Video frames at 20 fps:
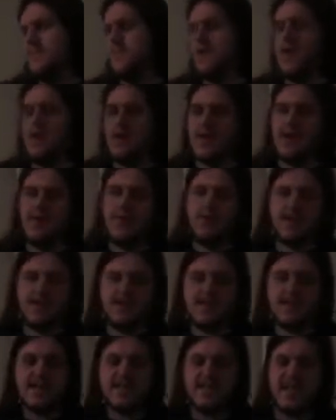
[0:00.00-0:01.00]
Okay, we're going
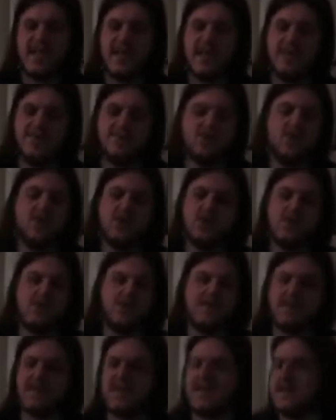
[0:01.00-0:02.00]
to take that, and if you don't know
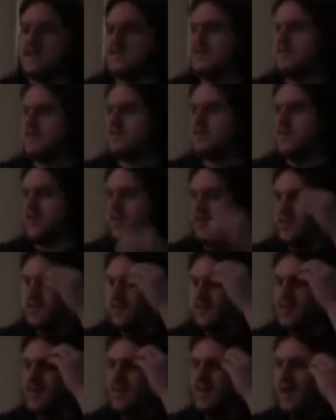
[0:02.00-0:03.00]
what that is, or
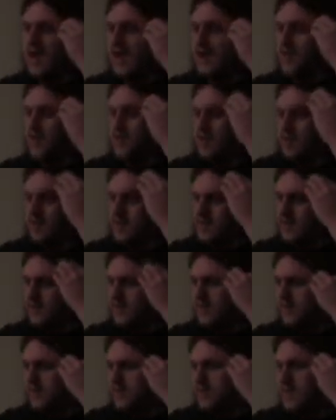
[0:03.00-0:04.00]
how you would
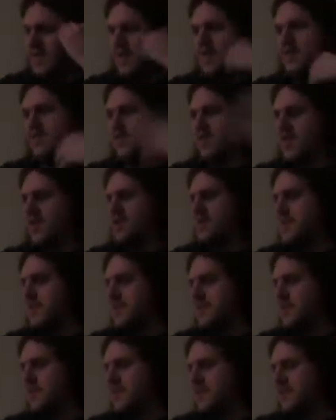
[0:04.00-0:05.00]
think
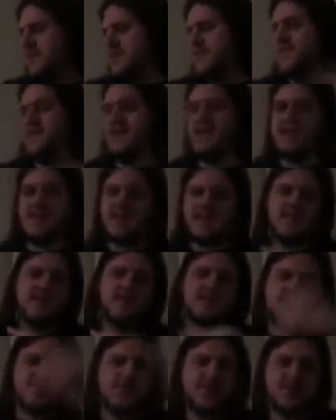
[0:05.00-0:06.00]
about and write something like that,
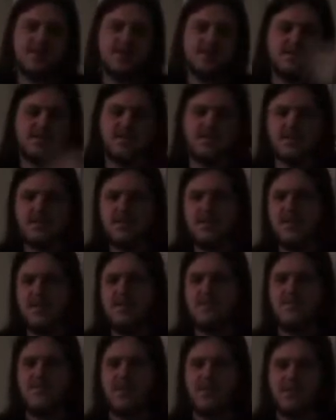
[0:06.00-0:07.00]
then watch the
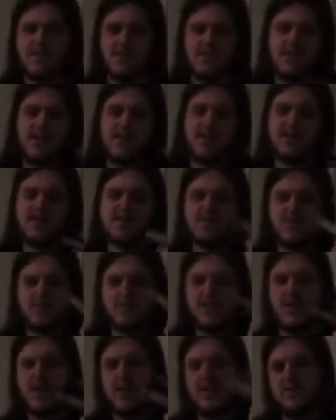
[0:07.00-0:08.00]
last video. Like,
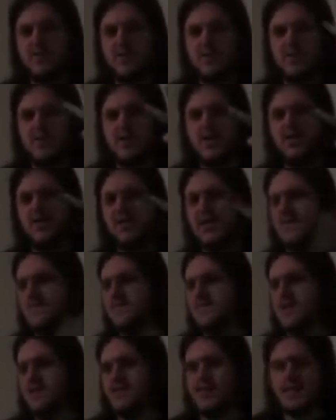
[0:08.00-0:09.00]
subscribe, donate your life
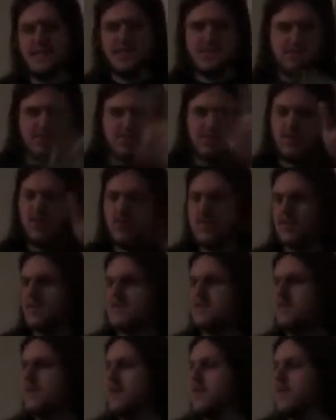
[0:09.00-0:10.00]
savings, all the
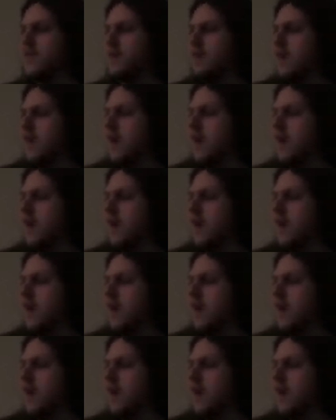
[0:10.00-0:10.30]
good stuff.